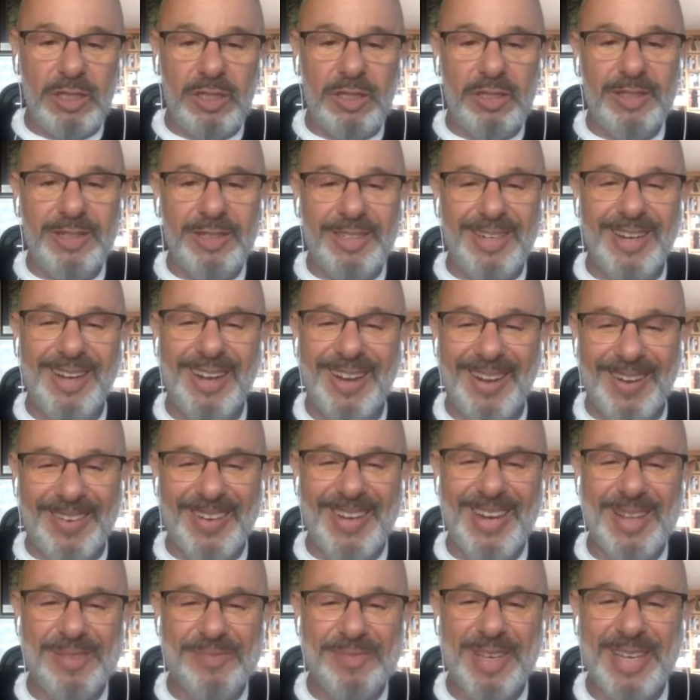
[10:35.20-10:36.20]
You know
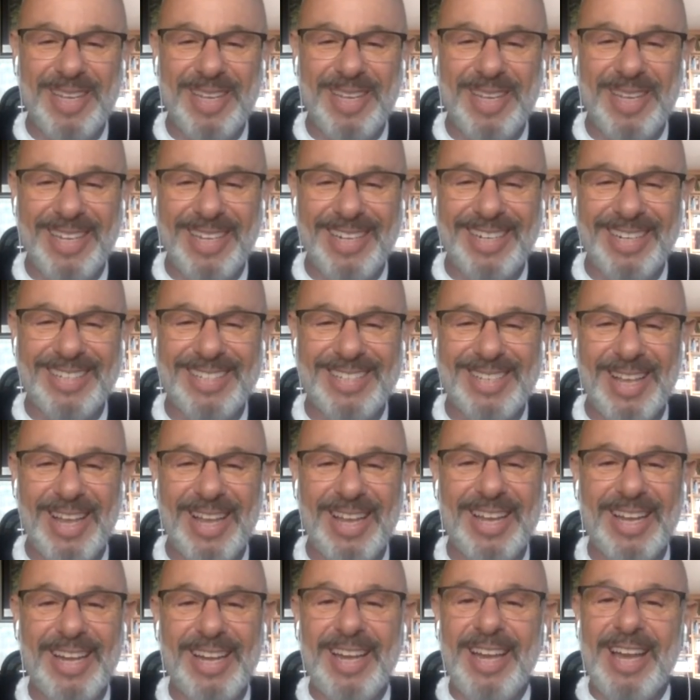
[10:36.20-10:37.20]
what I mean? It's
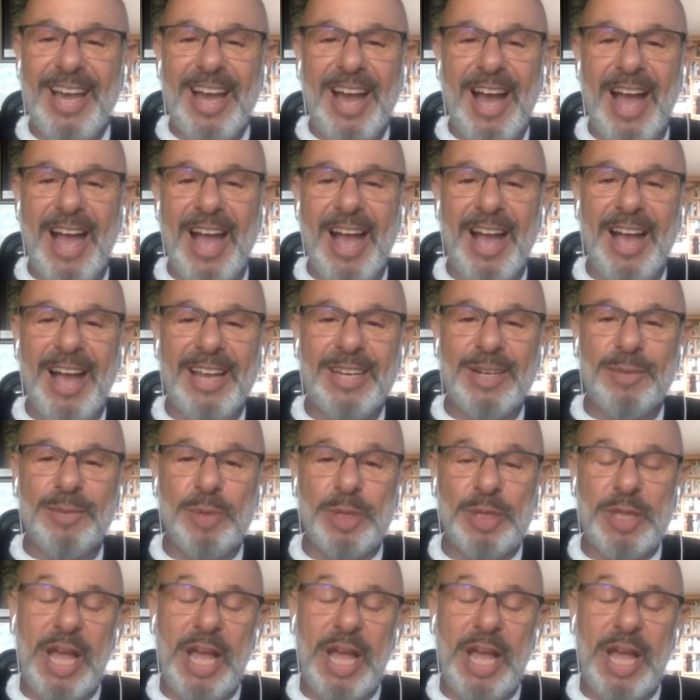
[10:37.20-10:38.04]
like, but